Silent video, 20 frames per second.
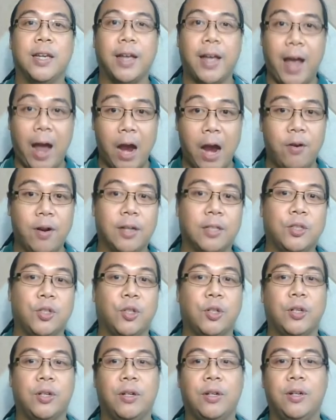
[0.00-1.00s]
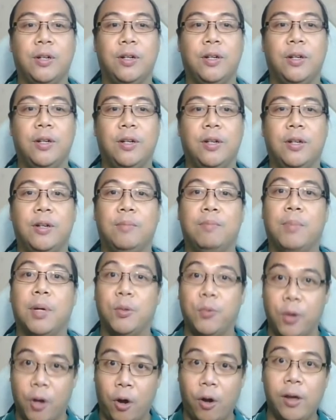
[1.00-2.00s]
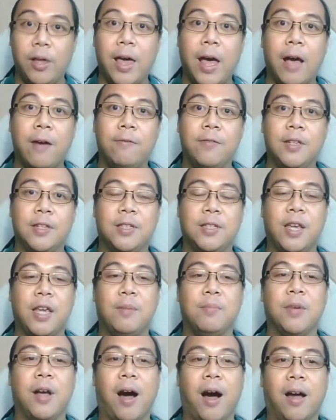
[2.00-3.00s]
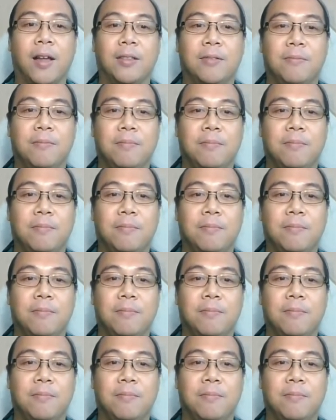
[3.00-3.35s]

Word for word: character, but we all have the same God.